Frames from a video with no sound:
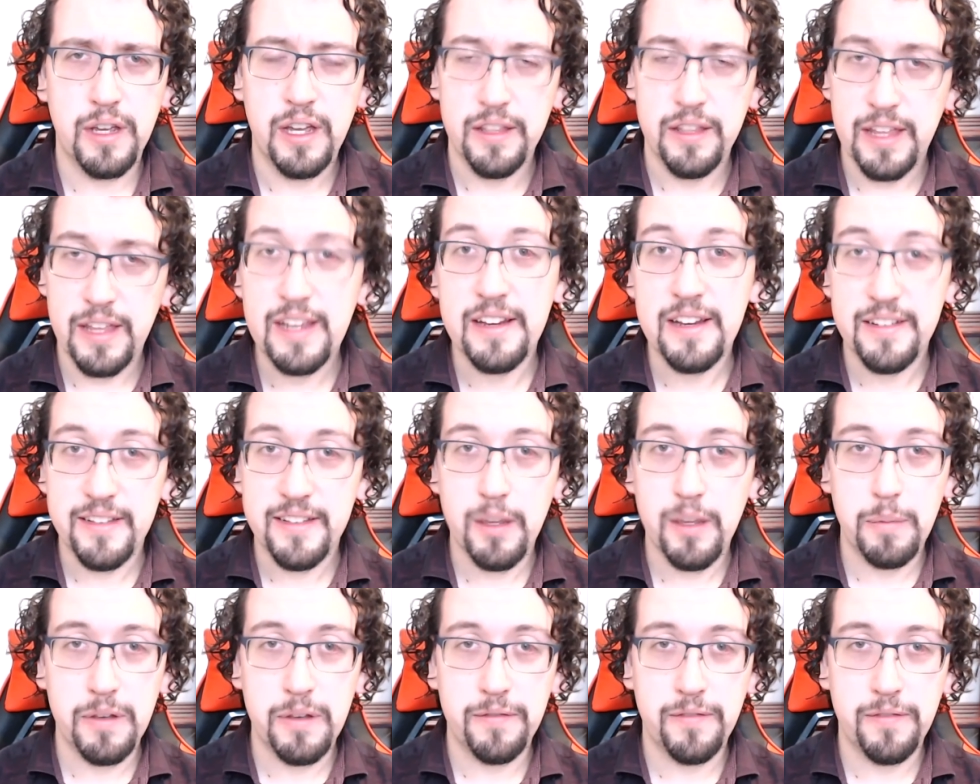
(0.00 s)
They can
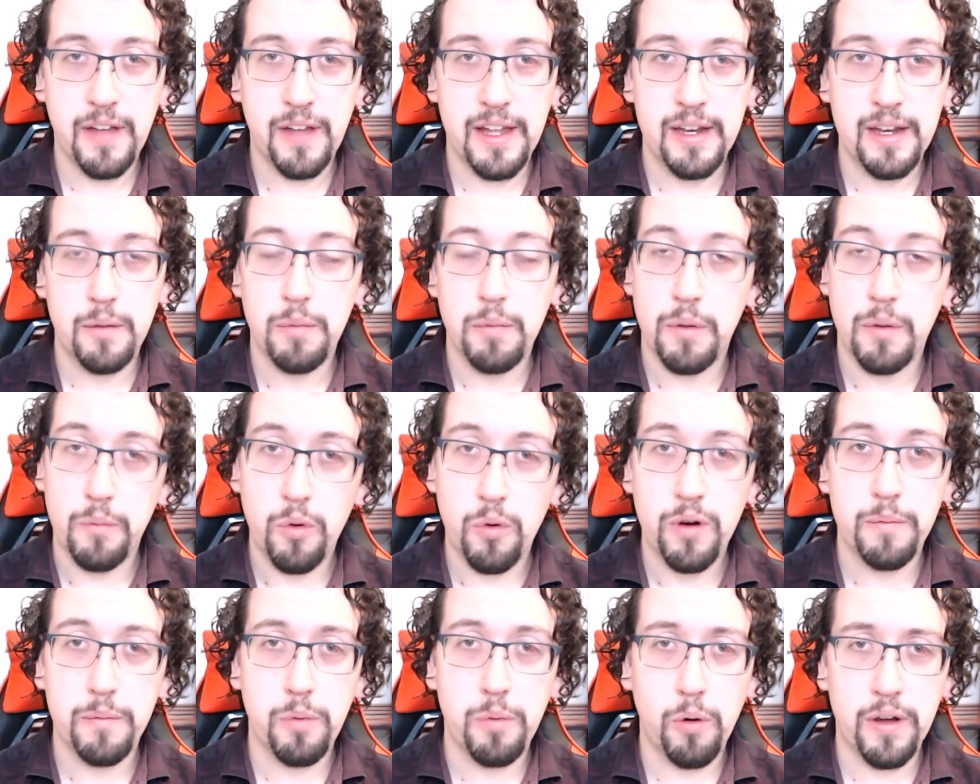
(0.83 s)
still be fun, but
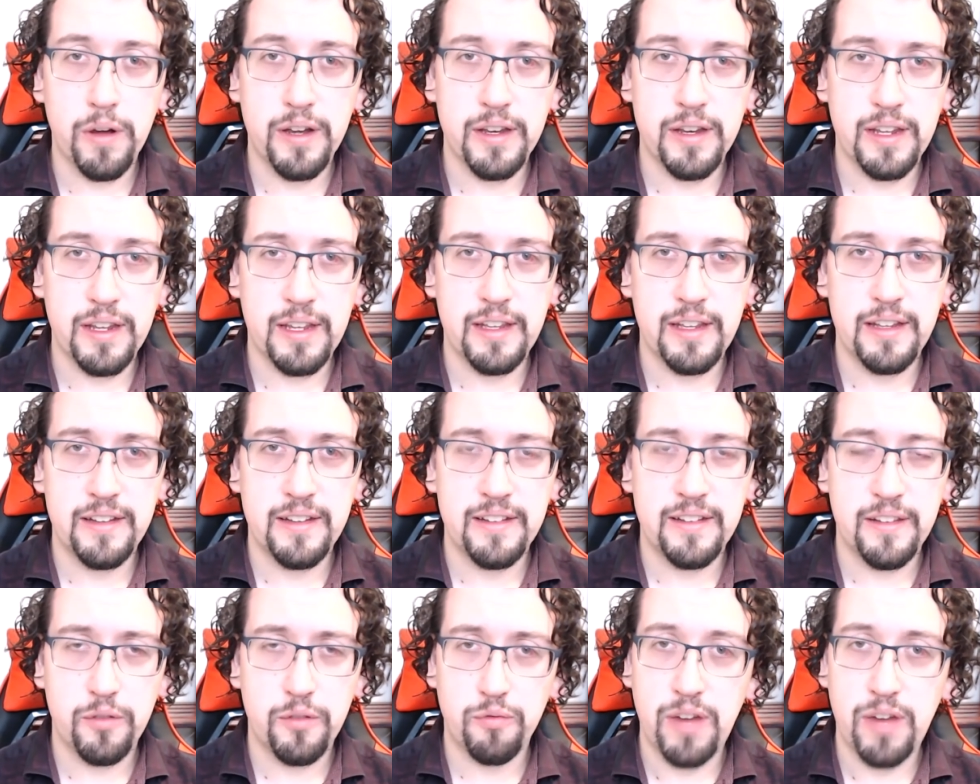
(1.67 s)
more important
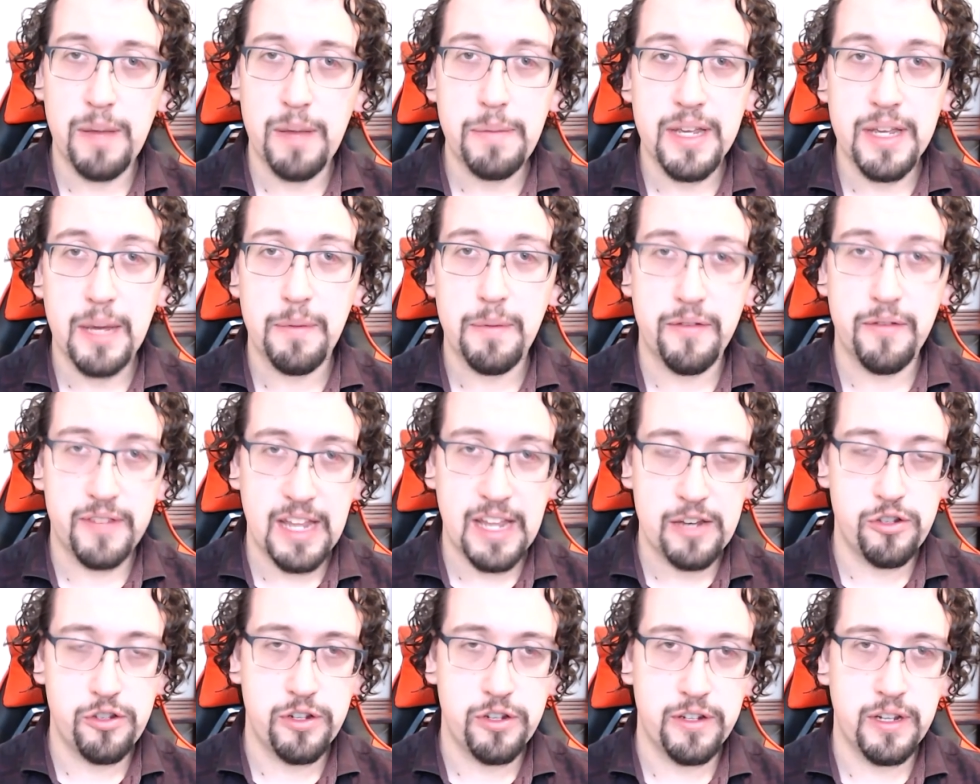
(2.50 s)
is the ramping up of
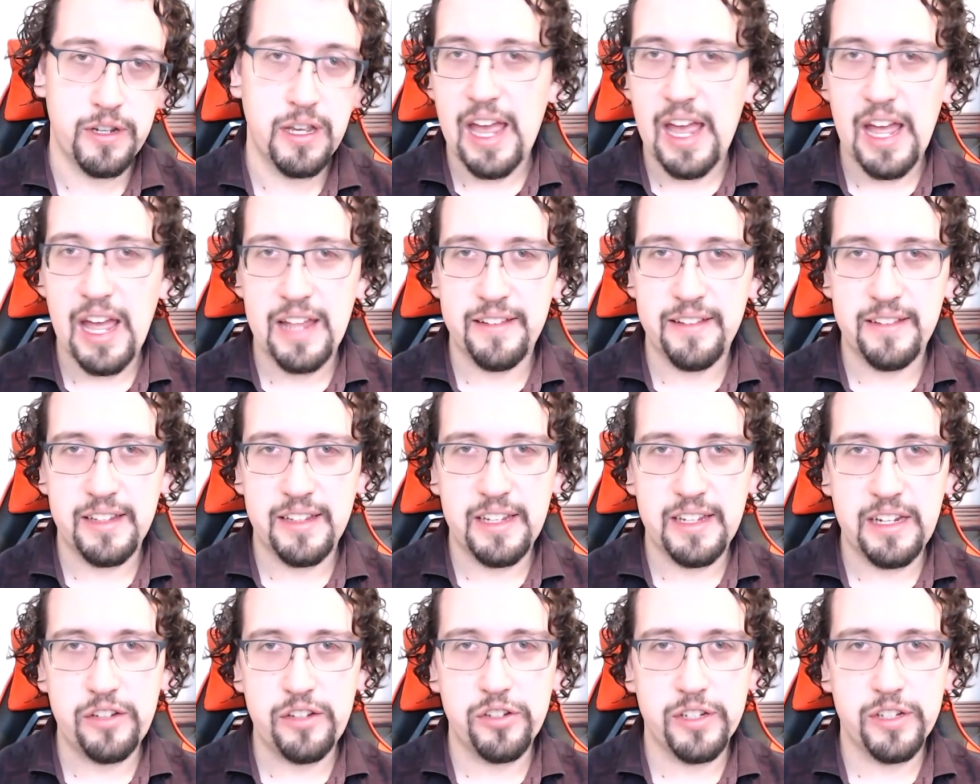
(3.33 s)
tension as
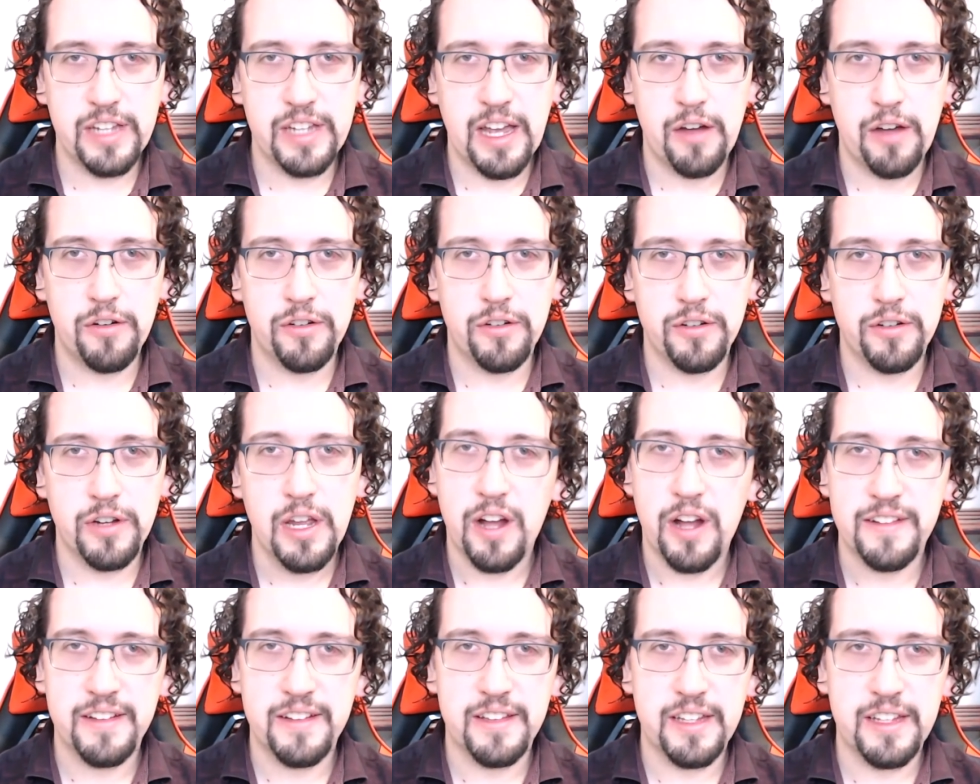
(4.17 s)
each encounter
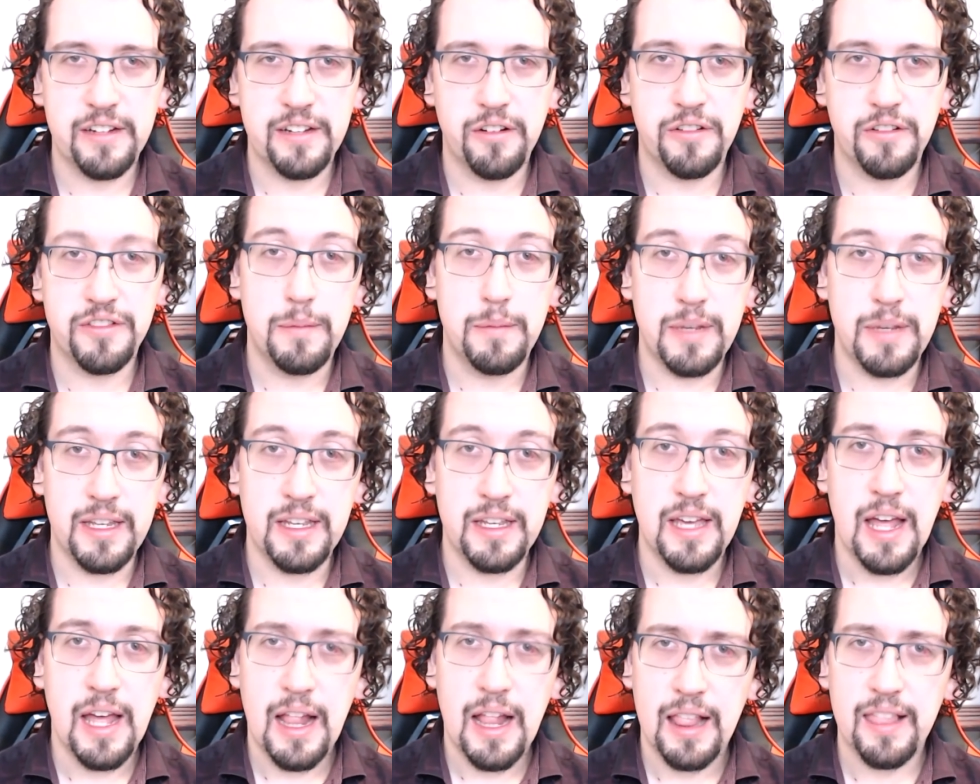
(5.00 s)
causes the heroes to
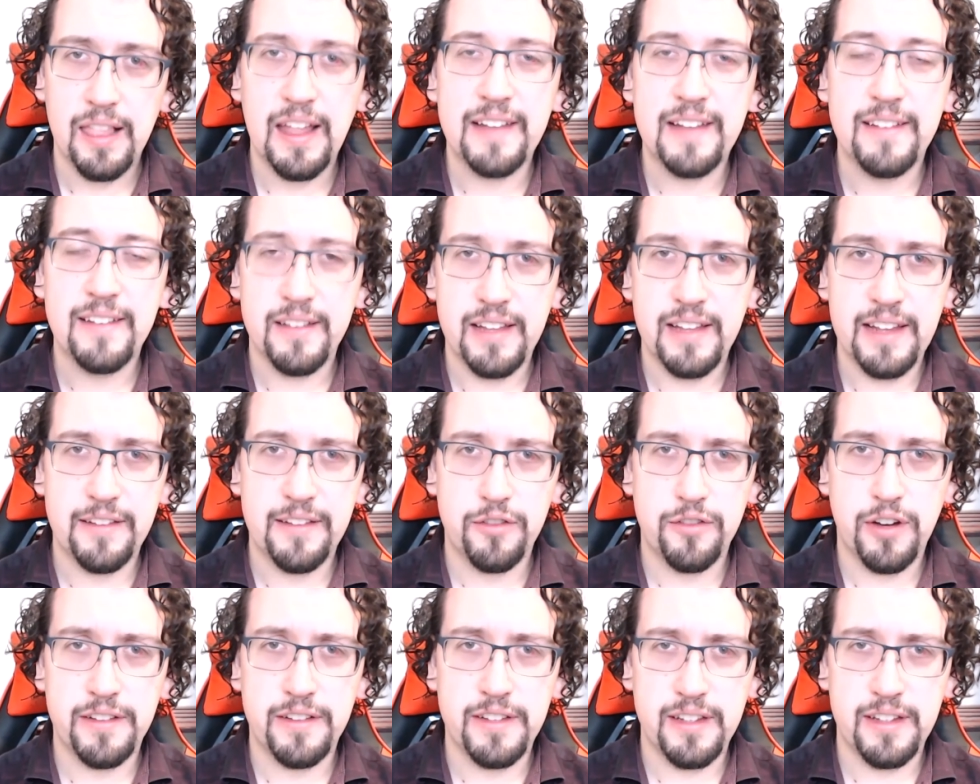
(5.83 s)
be less and less
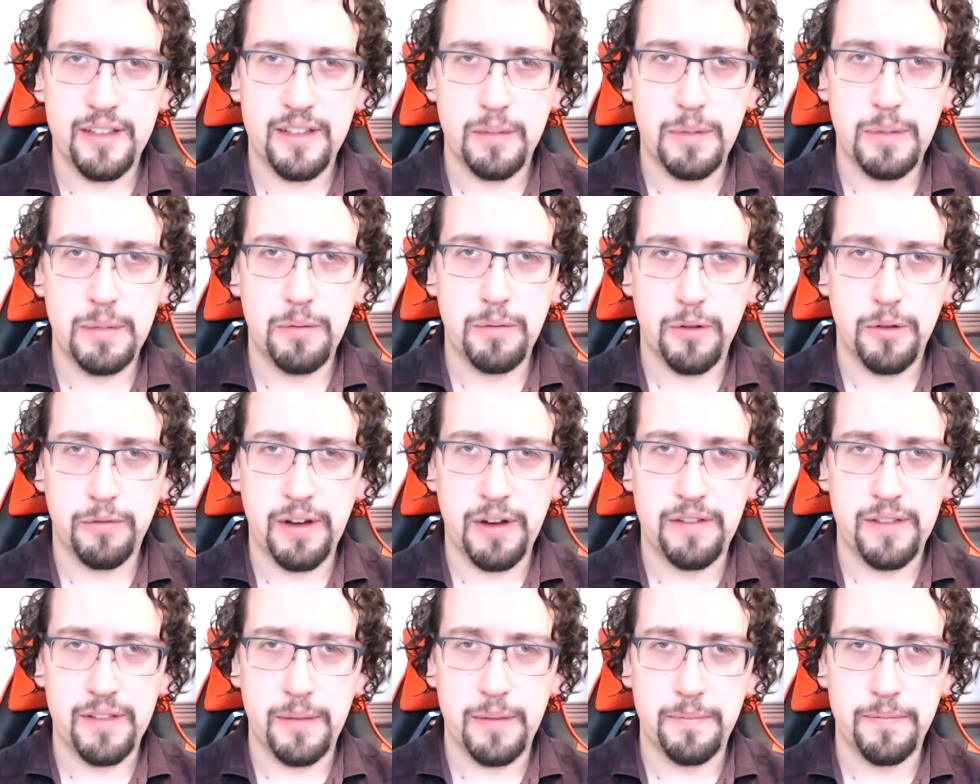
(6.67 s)
trusting of the people
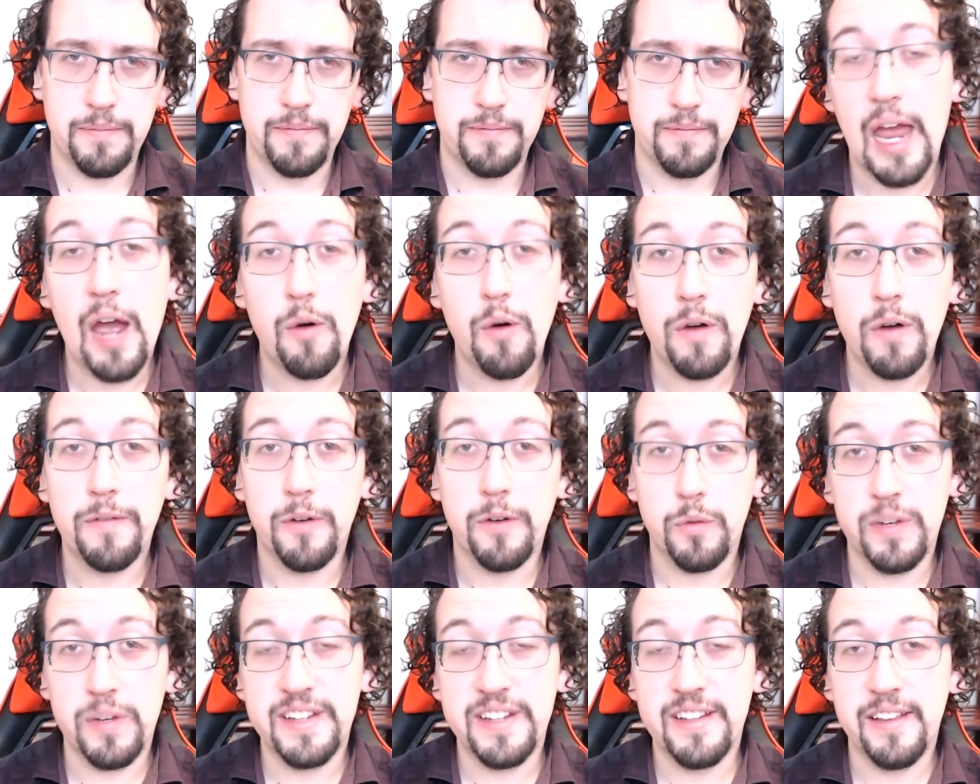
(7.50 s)
around them.
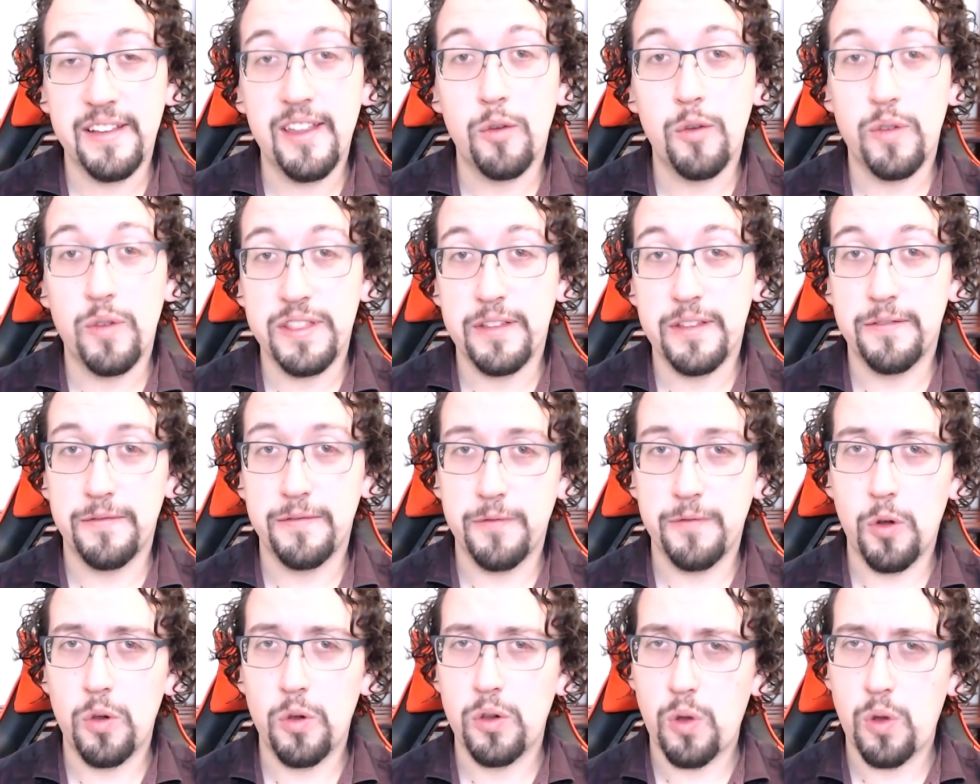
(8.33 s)
However, we still don't want the
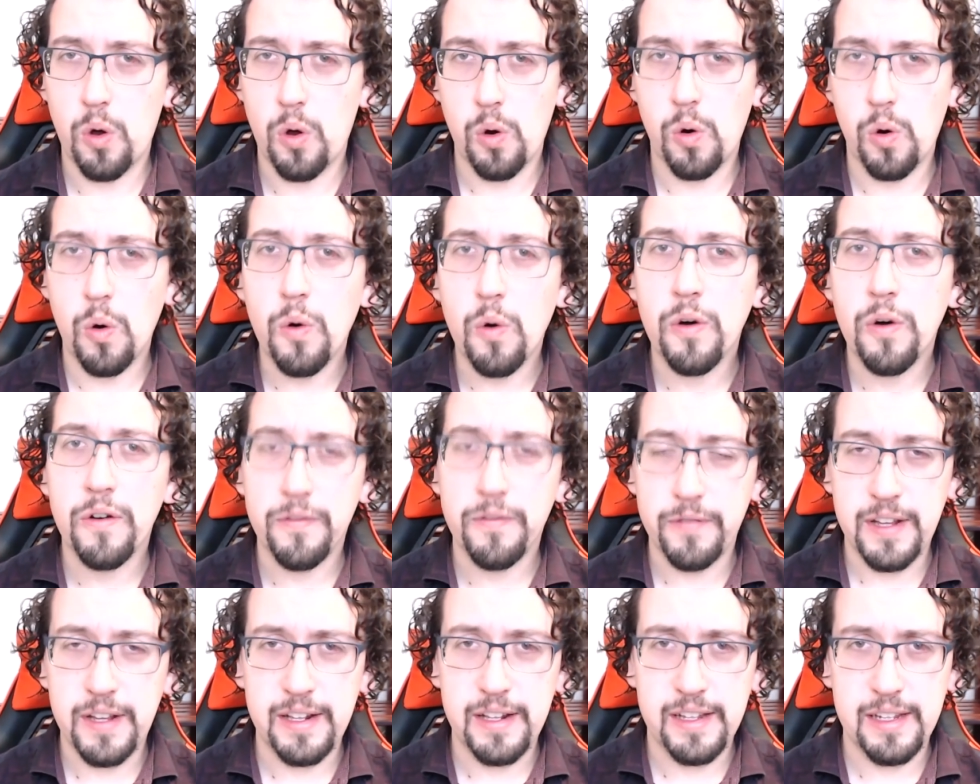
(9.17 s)
full horror
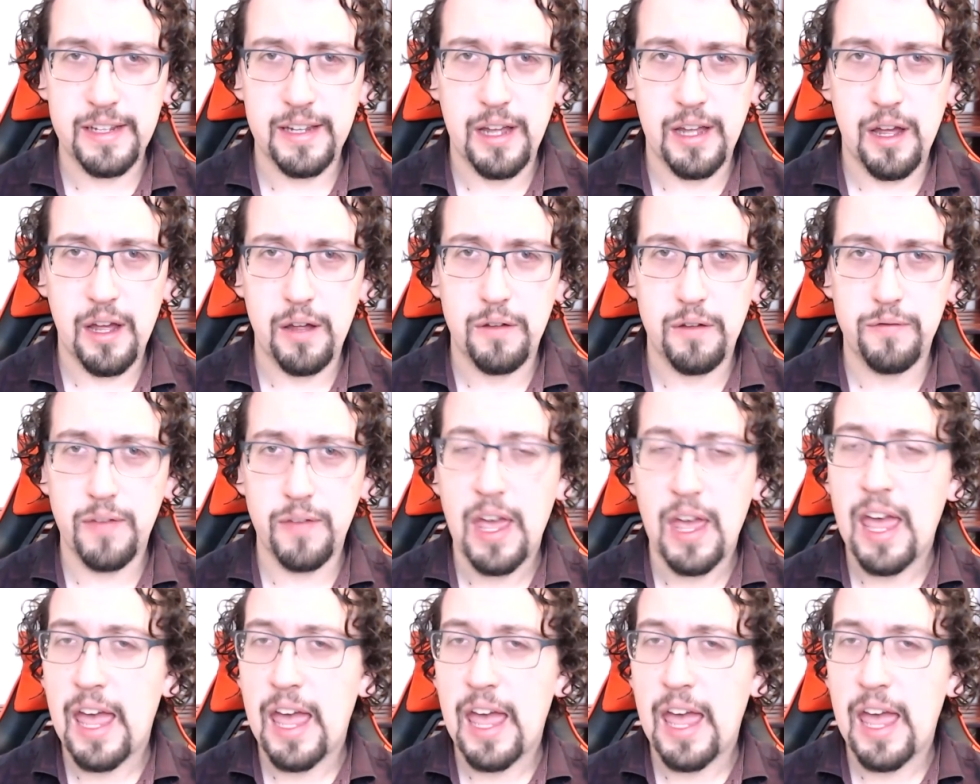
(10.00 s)
feeling of